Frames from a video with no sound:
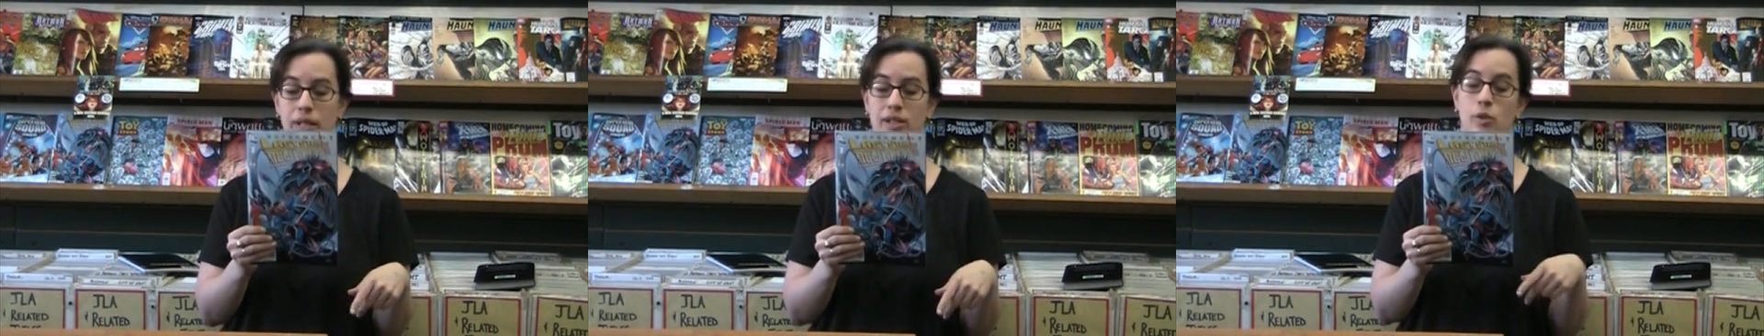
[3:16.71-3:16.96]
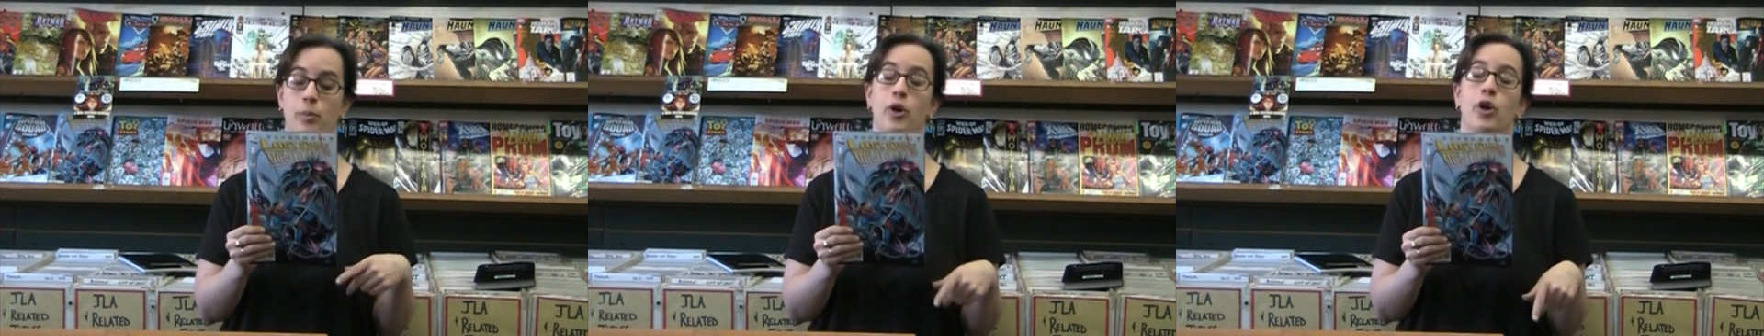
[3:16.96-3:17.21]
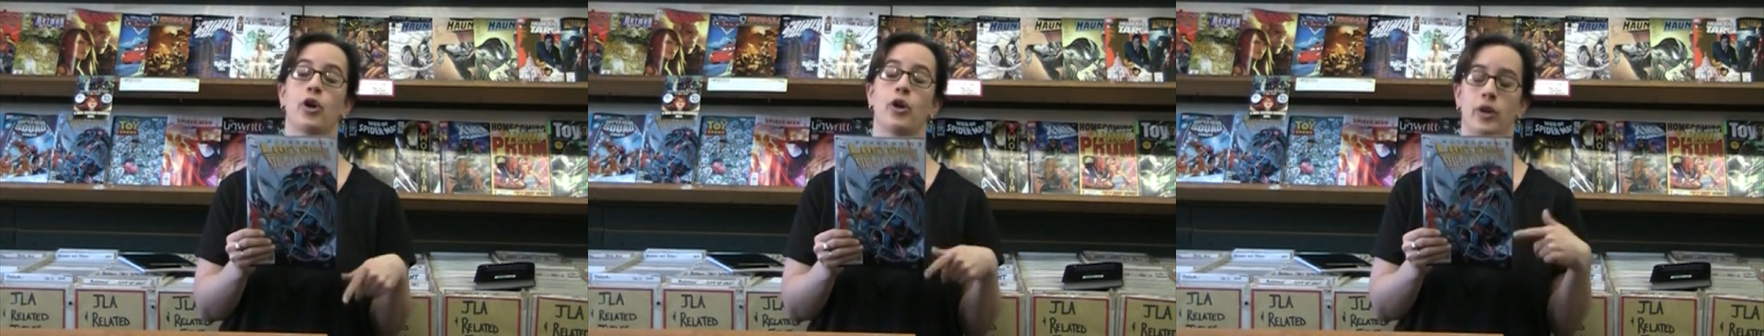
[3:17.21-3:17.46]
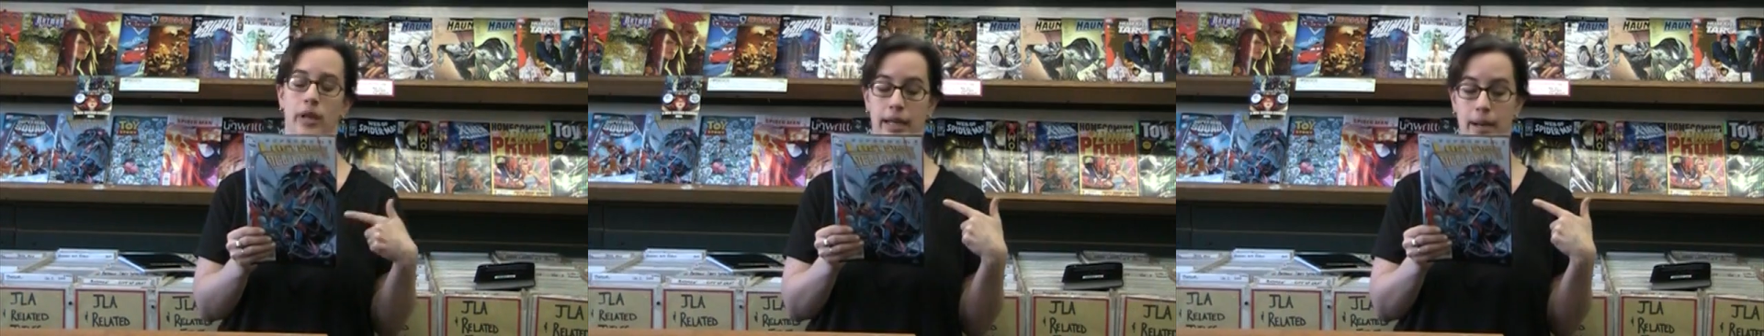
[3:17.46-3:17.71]

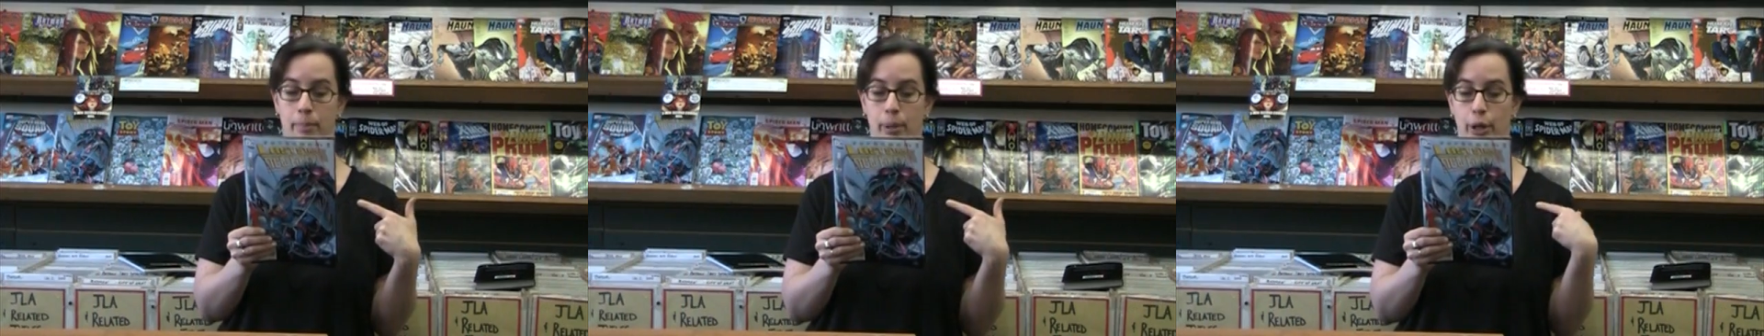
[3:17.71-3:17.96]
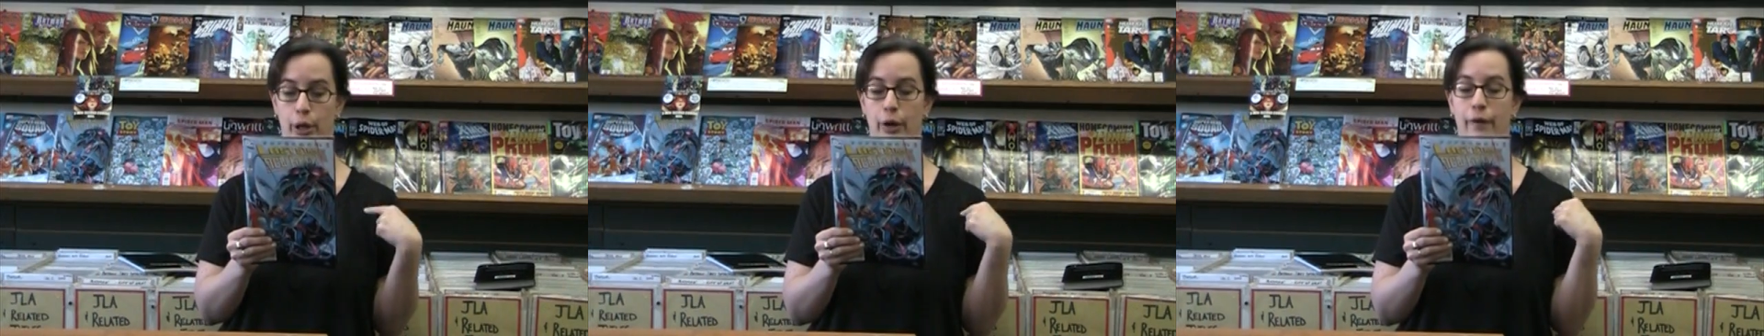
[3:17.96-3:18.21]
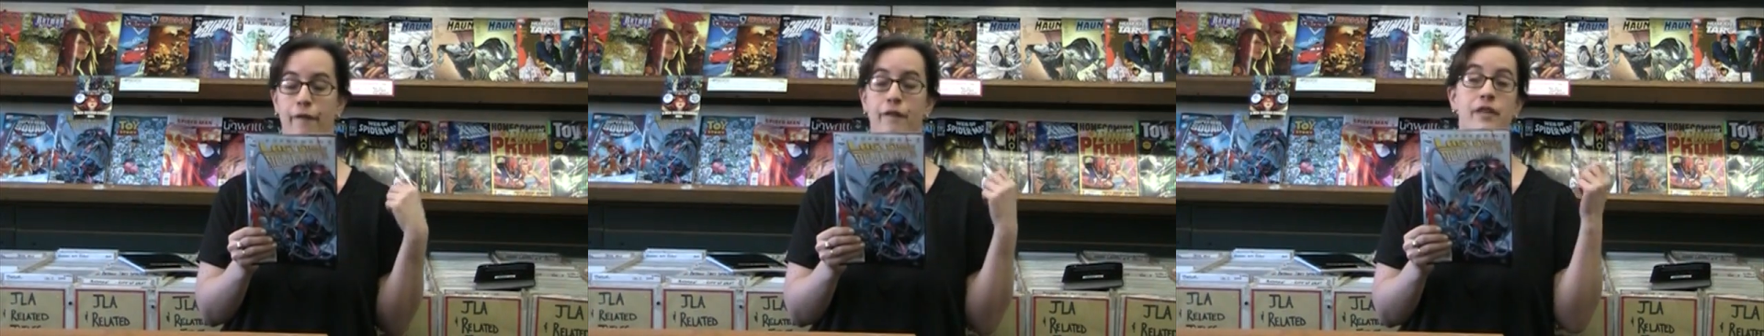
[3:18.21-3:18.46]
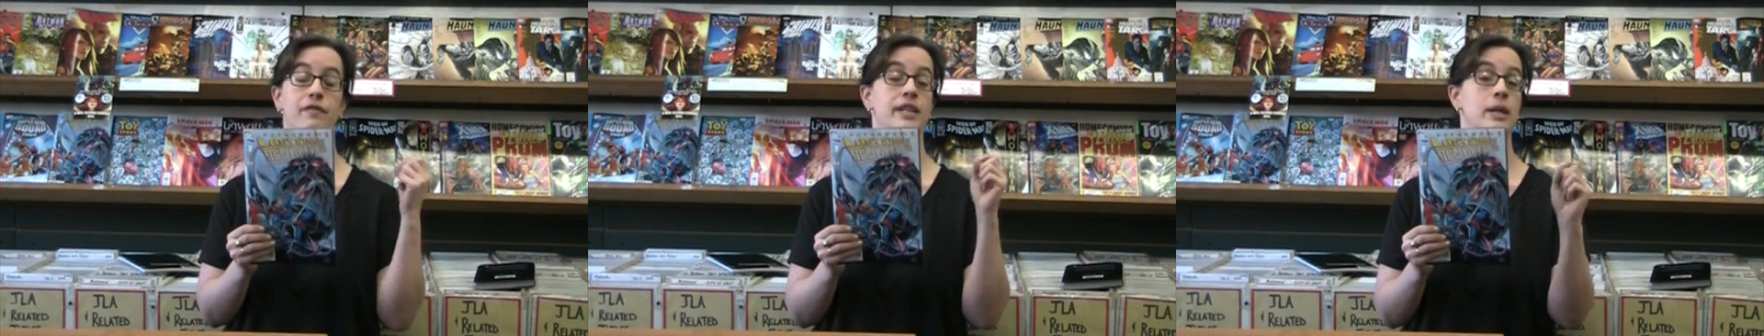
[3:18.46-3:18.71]
Supergirl number
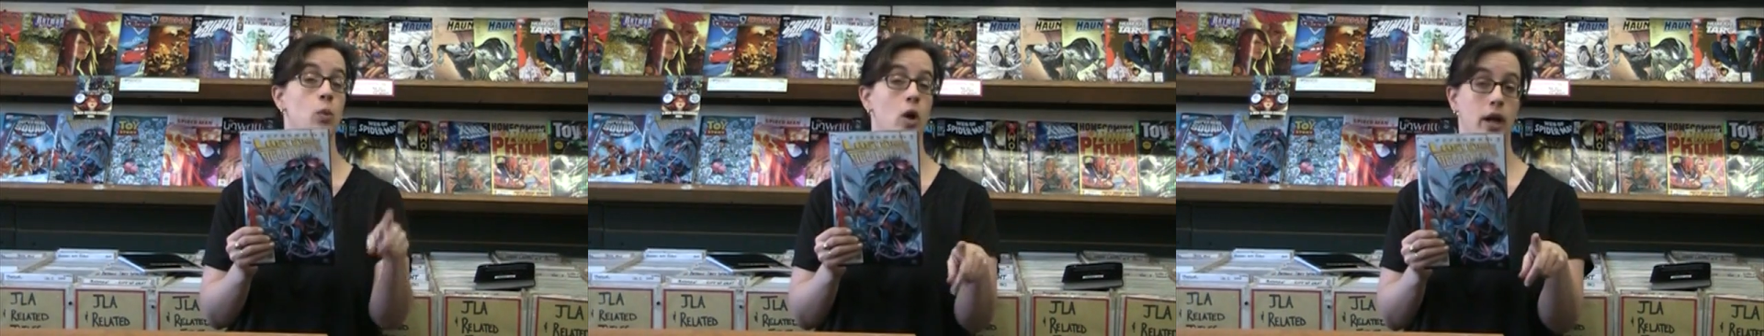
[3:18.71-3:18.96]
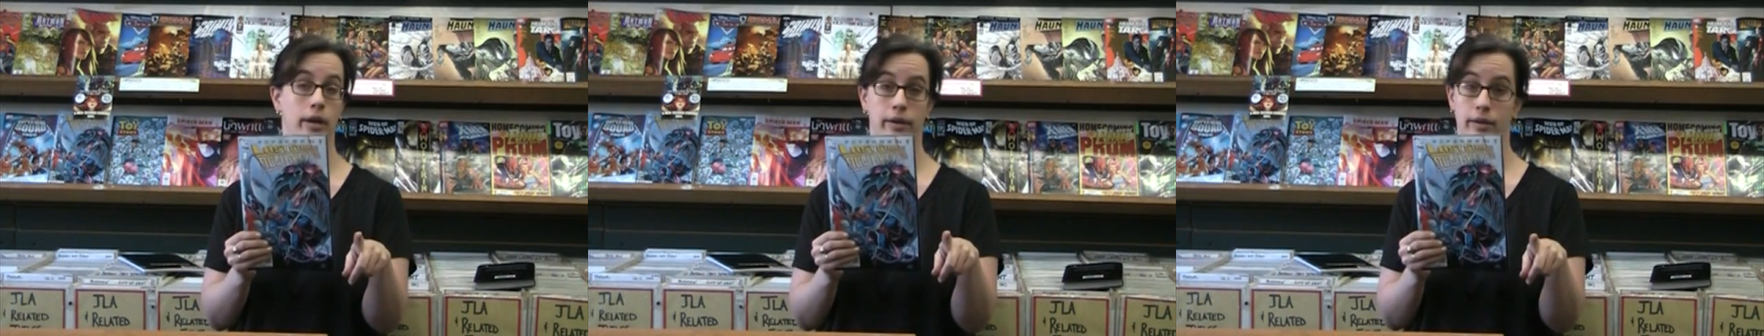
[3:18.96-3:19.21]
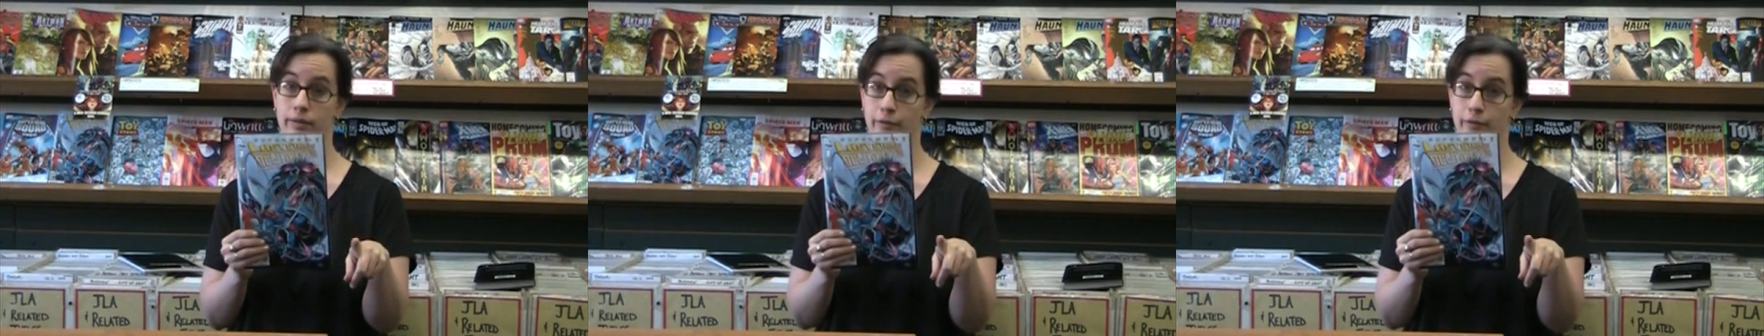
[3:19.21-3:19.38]
51,